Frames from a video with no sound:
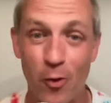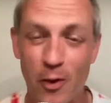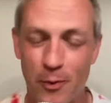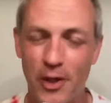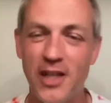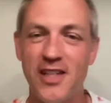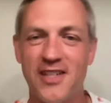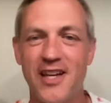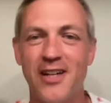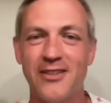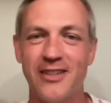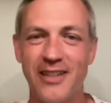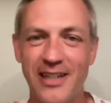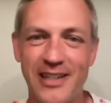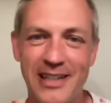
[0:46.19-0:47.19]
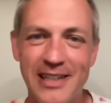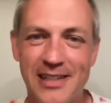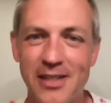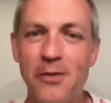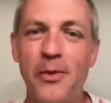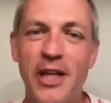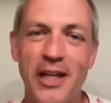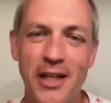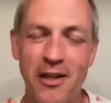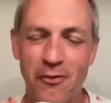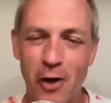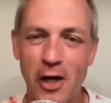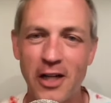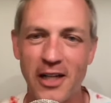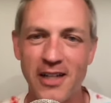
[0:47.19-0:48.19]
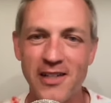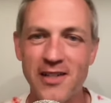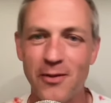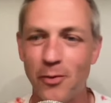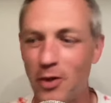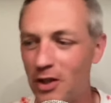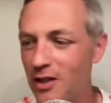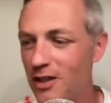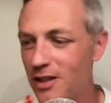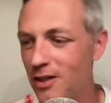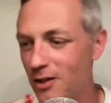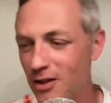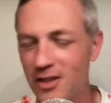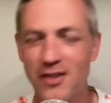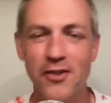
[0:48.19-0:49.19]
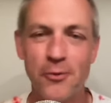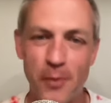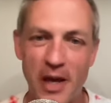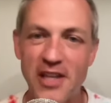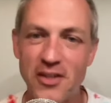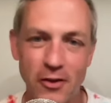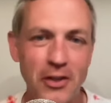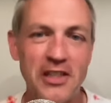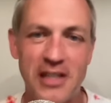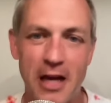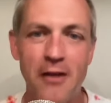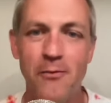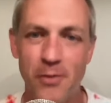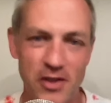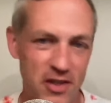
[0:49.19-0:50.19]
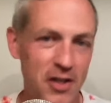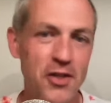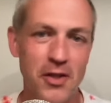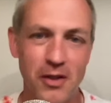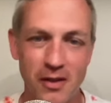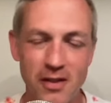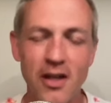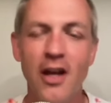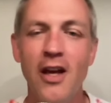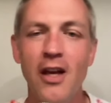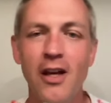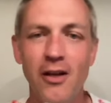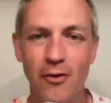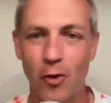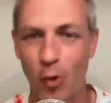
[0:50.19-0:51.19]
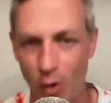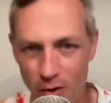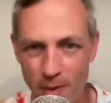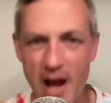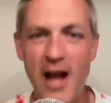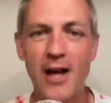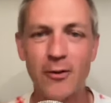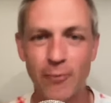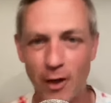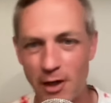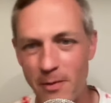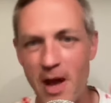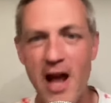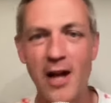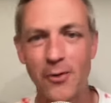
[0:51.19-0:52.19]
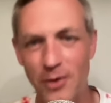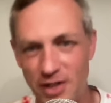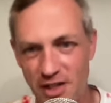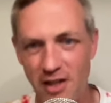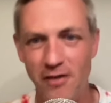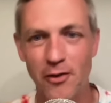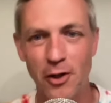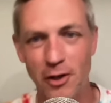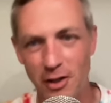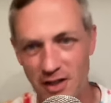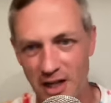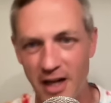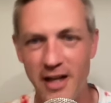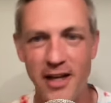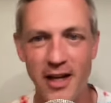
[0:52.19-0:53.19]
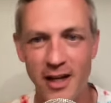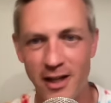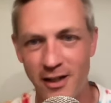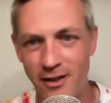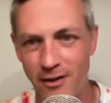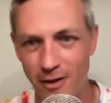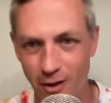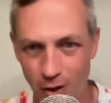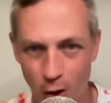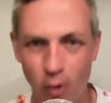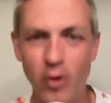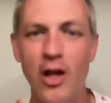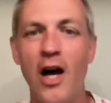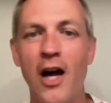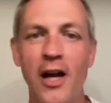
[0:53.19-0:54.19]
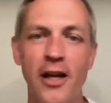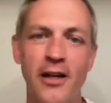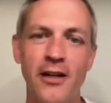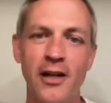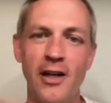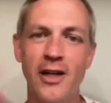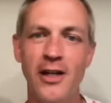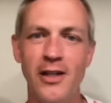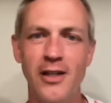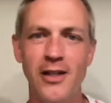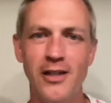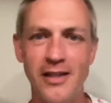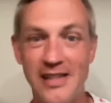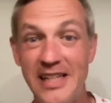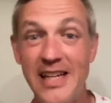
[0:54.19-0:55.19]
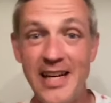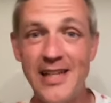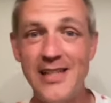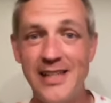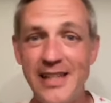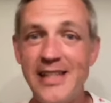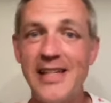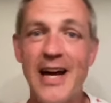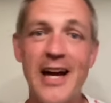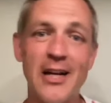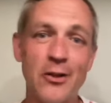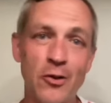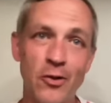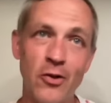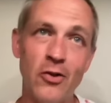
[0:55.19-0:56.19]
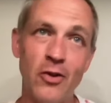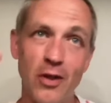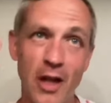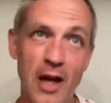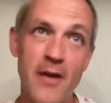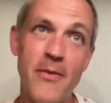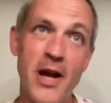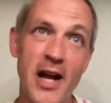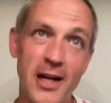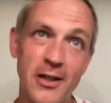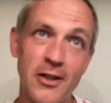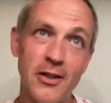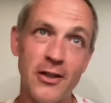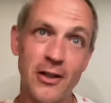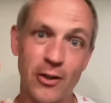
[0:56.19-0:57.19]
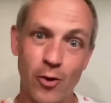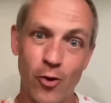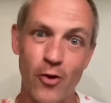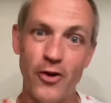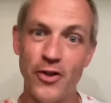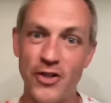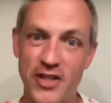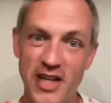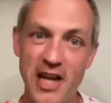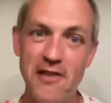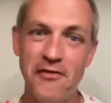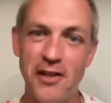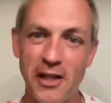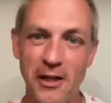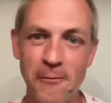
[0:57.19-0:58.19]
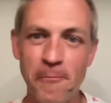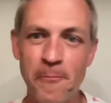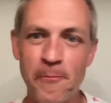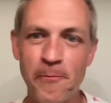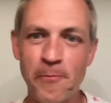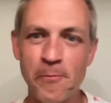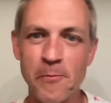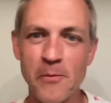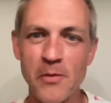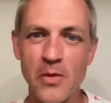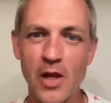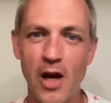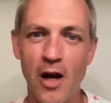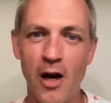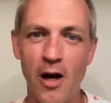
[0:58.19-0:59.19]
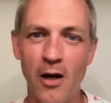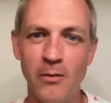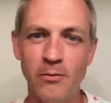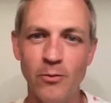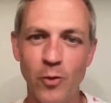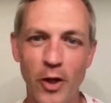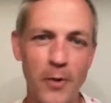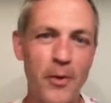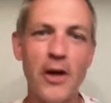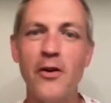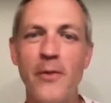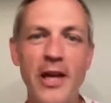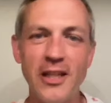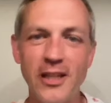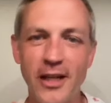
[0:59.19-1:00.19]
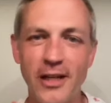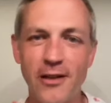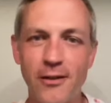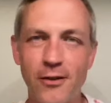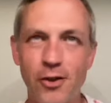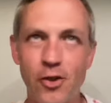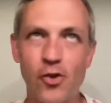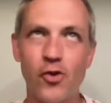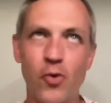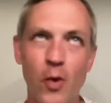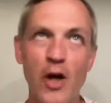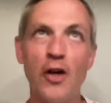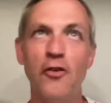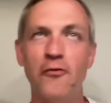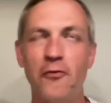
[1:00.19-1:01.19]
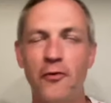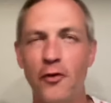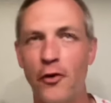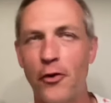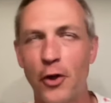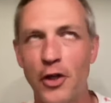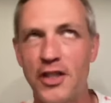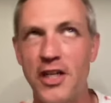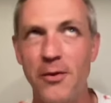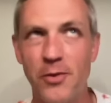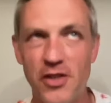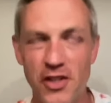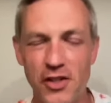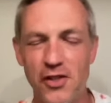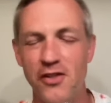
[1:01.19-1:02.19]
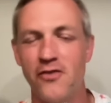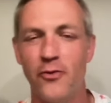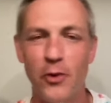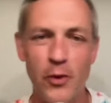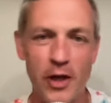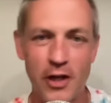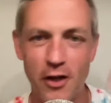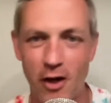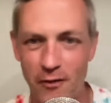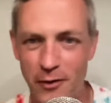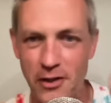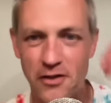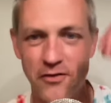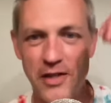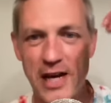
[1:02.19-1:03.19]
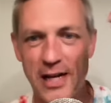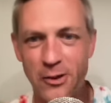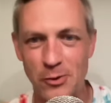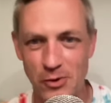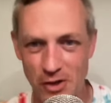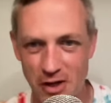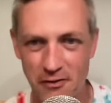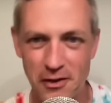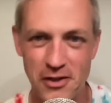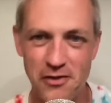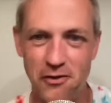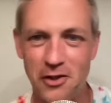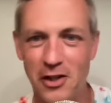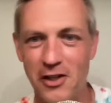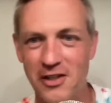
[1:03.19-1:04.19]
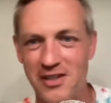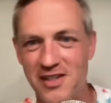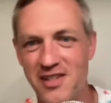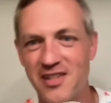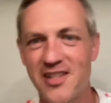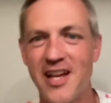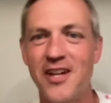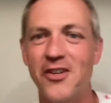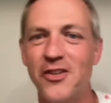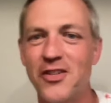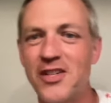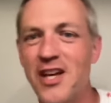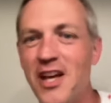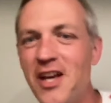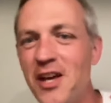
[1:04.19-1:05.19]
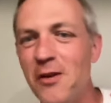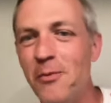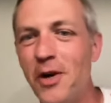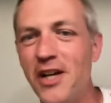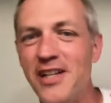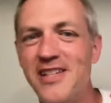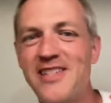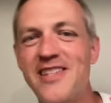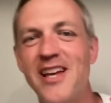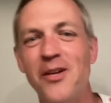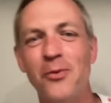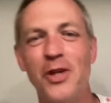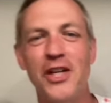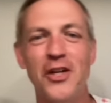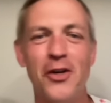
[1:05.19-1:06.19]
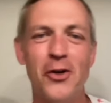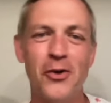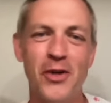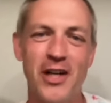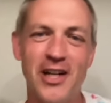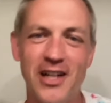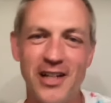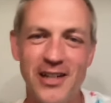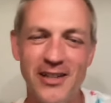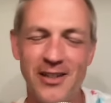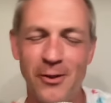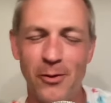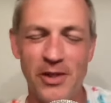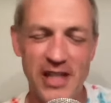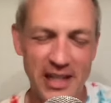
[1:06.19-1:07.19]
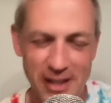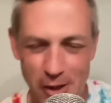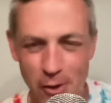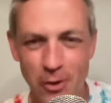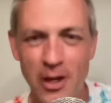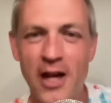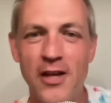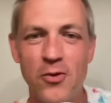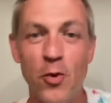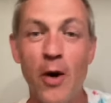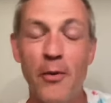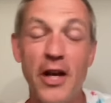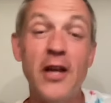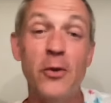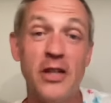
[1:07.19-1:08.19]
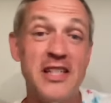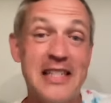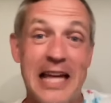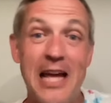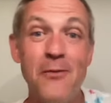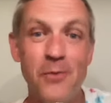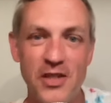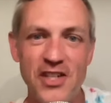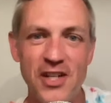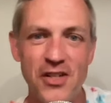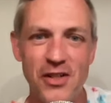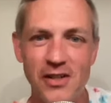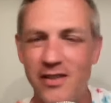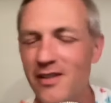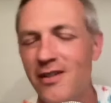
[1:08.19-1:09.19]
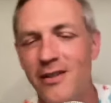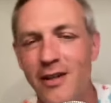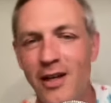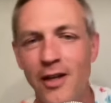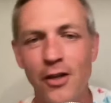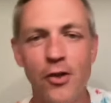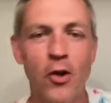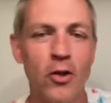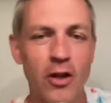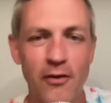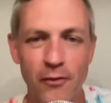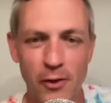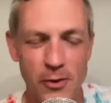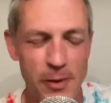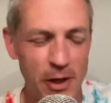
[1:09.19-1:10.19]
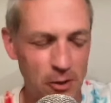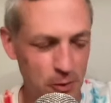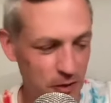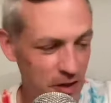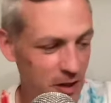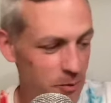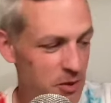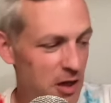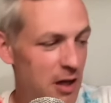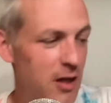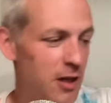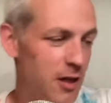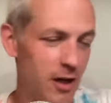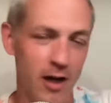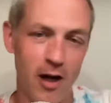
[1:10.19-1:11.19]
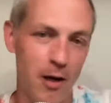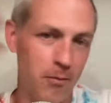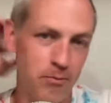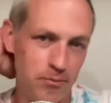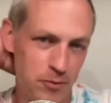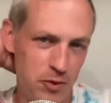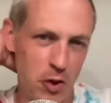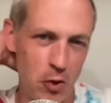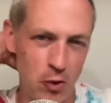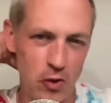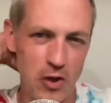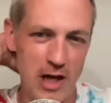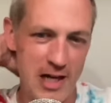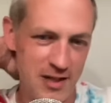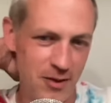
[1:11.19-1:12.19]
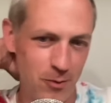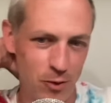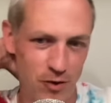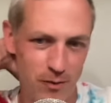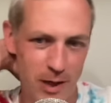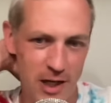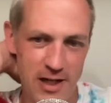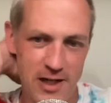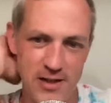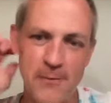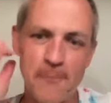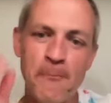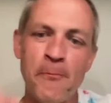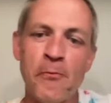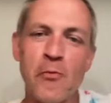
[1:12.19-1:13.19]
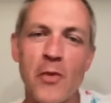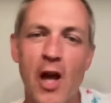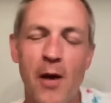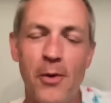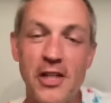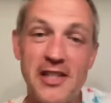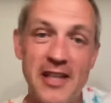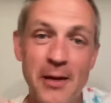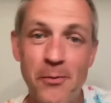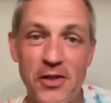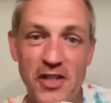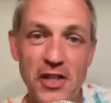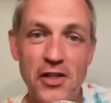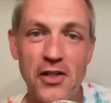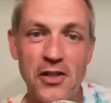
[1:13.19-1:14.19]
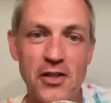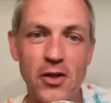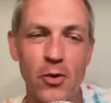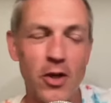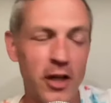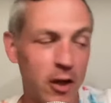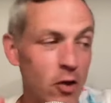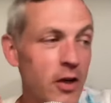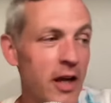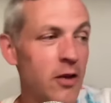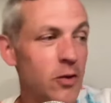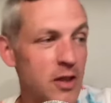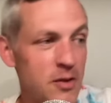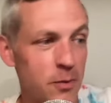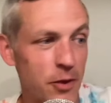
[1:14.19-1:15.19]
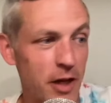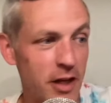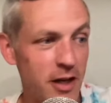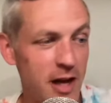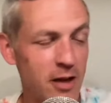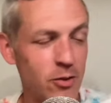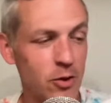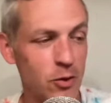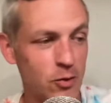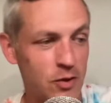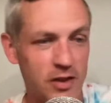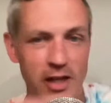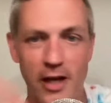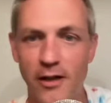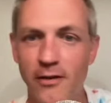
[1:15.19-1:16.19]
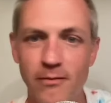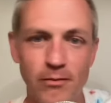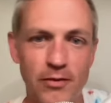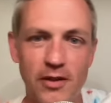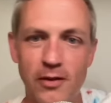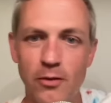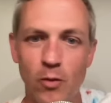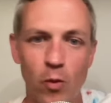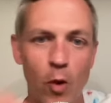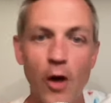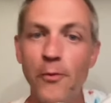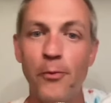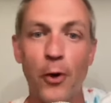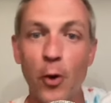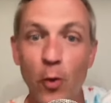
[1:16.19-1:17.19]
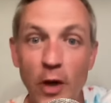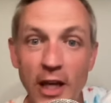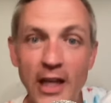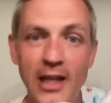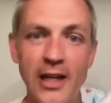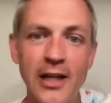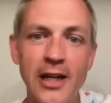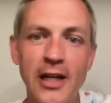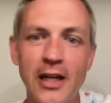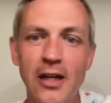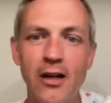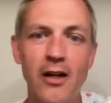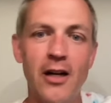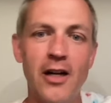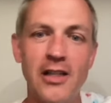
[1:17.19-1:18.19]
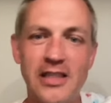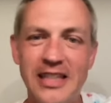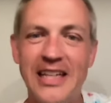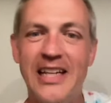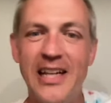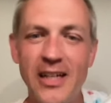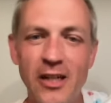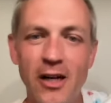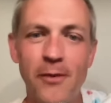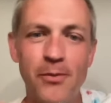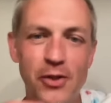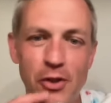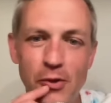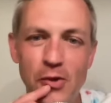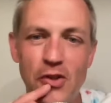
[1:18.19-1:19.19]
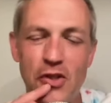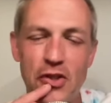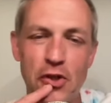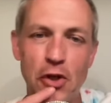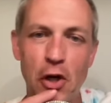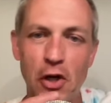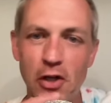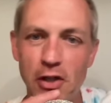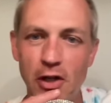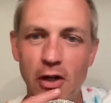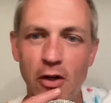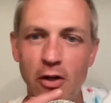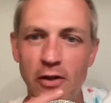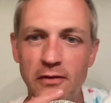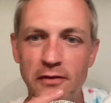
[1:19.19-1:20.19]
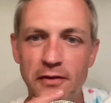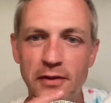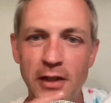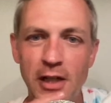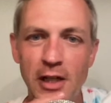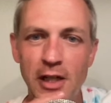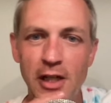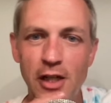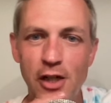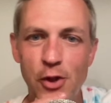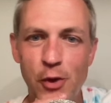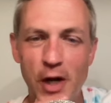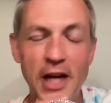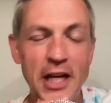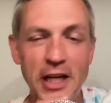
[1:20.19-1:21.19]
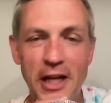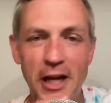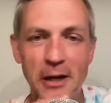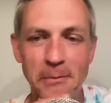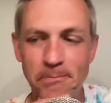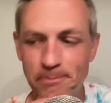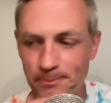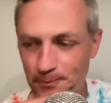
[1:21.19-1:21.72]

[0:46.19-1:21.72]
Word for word: We plan this out to like get to the beginning of August, and we're you know because there's basically ten positions: a quarterback, running back, receiver, tight end, O line, DND tackle, linebacker, corner, safety. Um, we could probably like twelve or thirteen positions if we went offensive tackles, offensive guards, centers. But instead, we go uh, you know we take the O line as one. But anyway, it's ten positions, and no love for special teams. Um, total classic move by us. Uh, but it's 10 positions, so we're like, okay, let's plan it out. We'll go 10, one per week uh, to get up to the start of training camp.